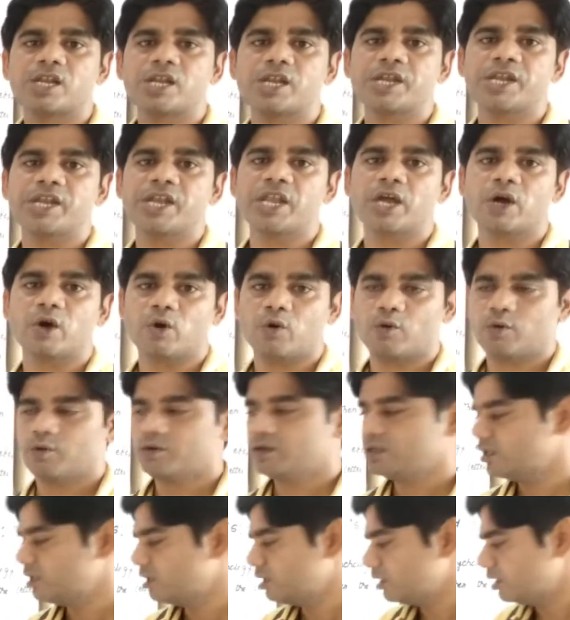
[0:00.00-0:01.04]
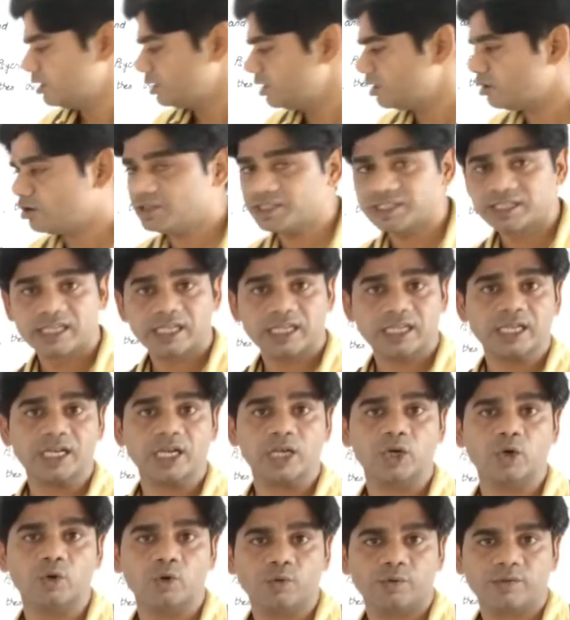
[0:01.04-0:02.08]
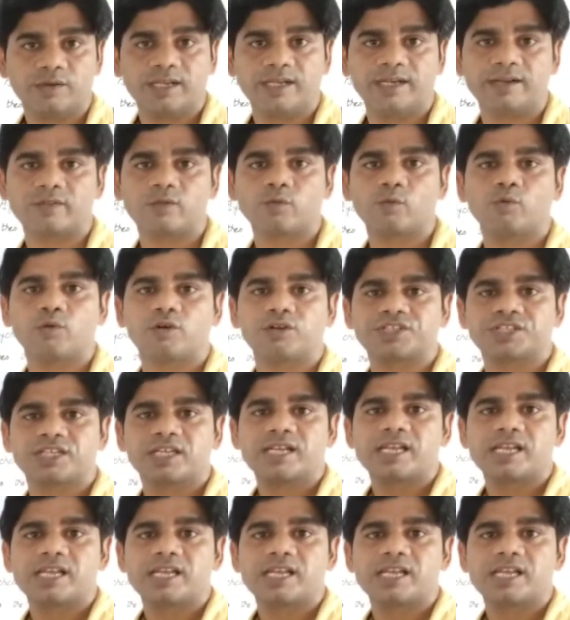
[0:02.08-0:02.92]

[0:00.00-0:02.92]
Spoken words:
No. Not kano. It's what?